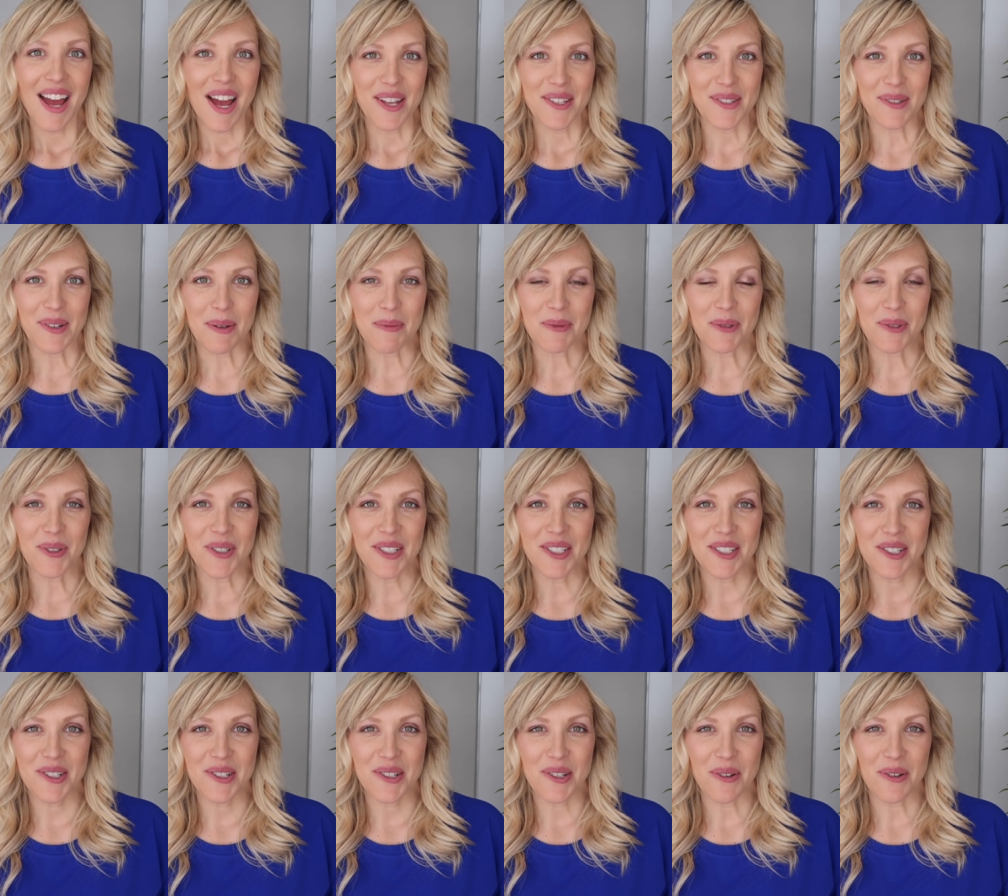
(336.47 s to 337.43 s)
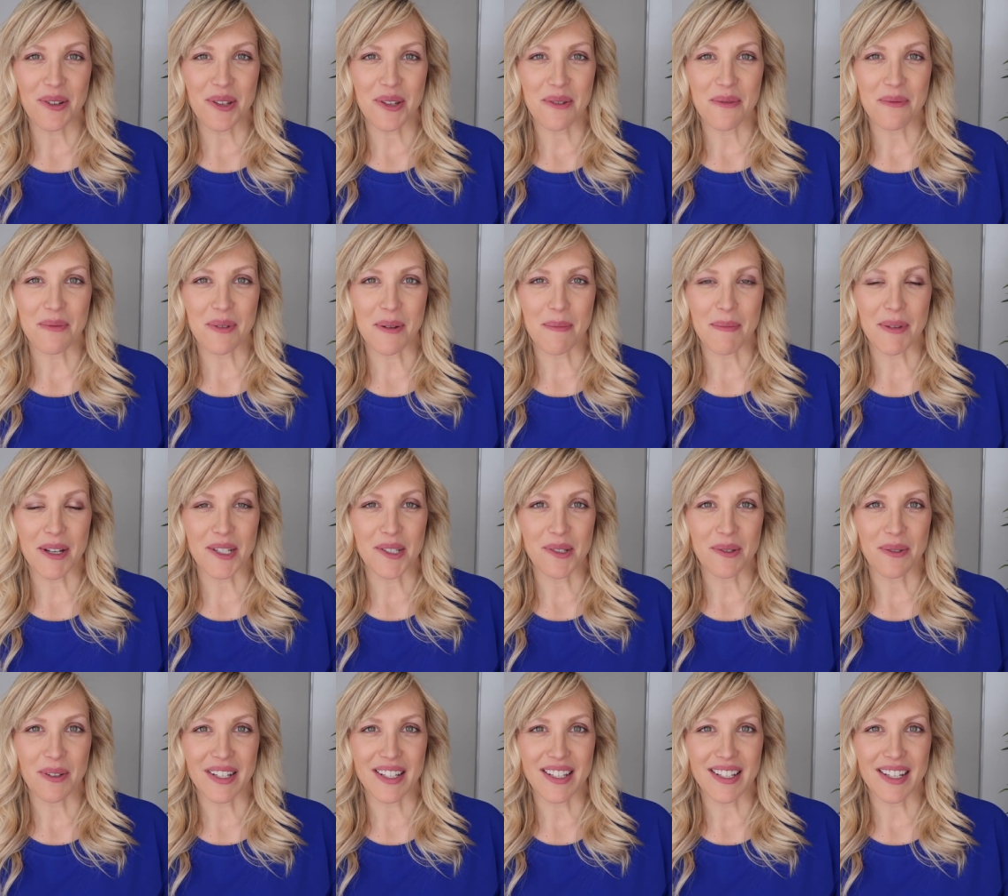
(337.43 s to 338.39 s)
So I'm going to show you what my
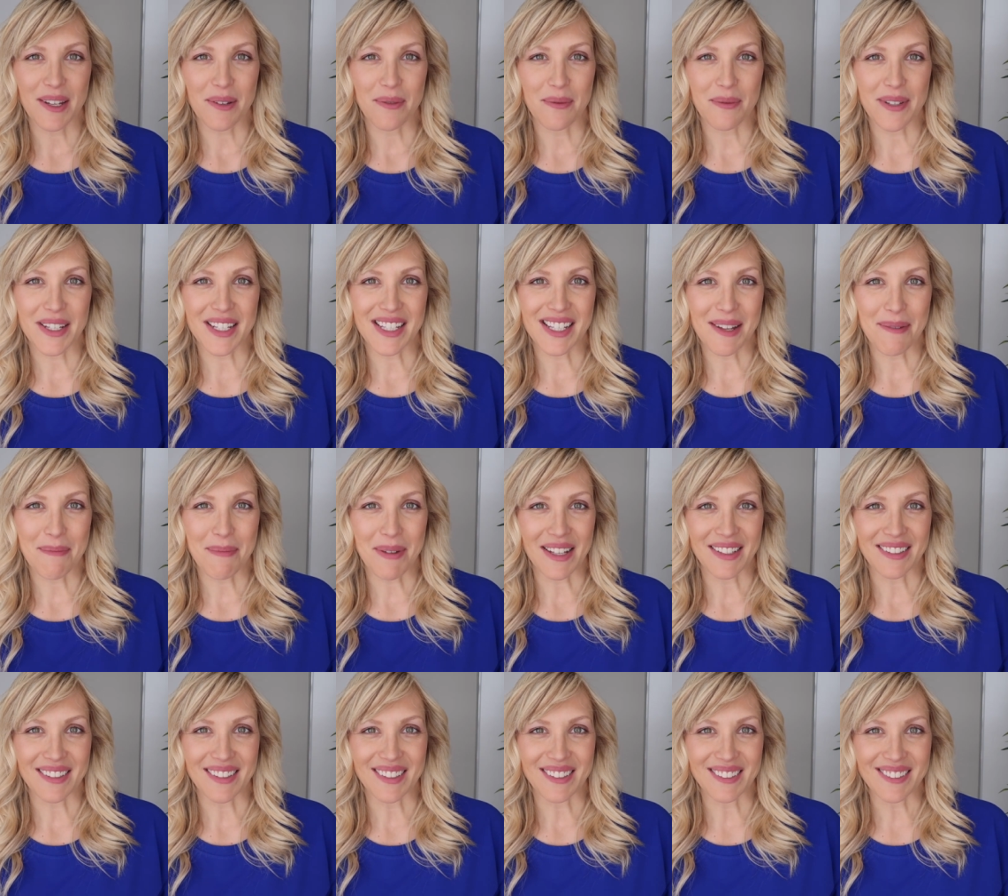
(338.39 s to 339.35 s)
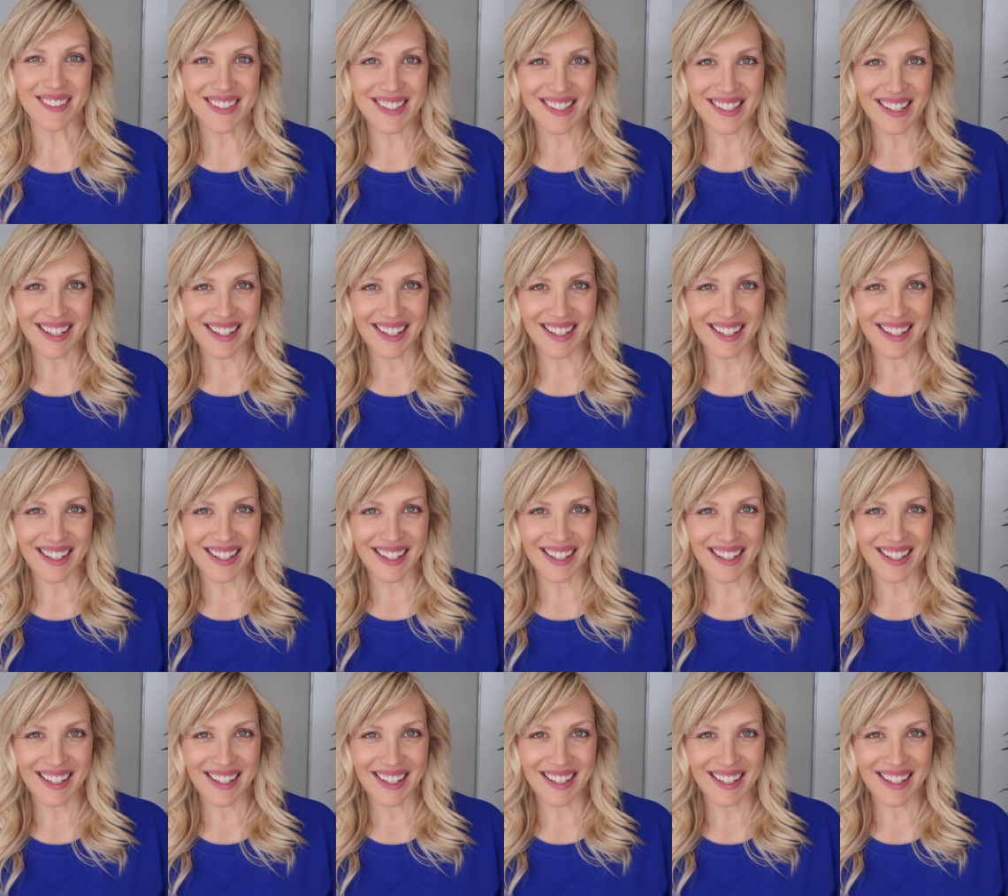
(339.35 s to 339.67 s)
twenty-eight week belly looks